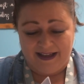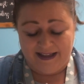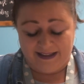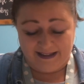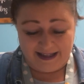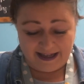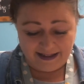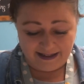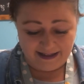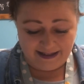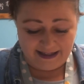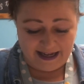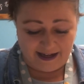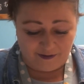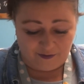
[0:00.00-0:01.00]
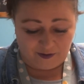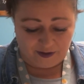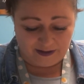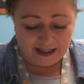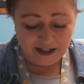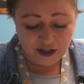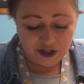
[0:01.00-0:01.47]
Let's see, for
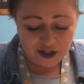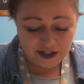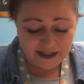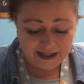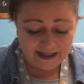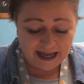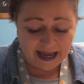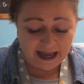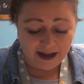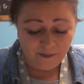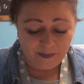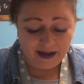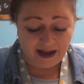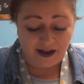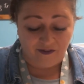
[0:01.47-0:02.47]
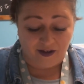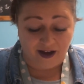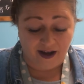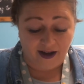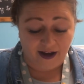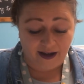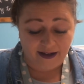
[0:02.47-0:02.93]
lunch today we have a
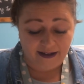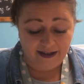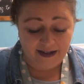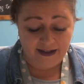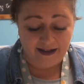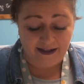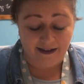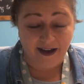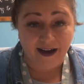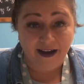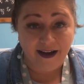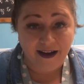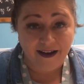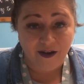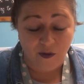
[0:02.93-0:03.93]
hot diggity dog